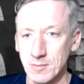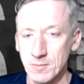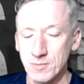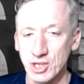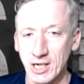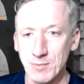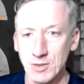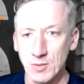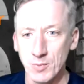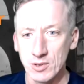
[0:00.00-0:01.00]
shape that
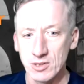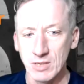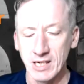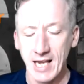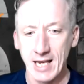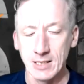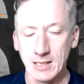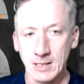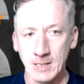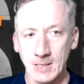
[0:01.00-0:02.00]
you possibly can.
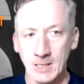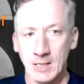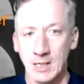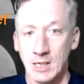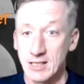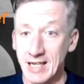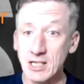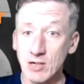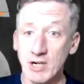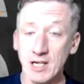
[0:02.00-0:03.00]
So that's
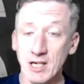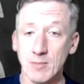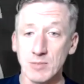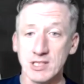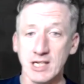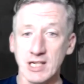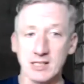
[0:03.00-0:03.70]
ingredient number 6.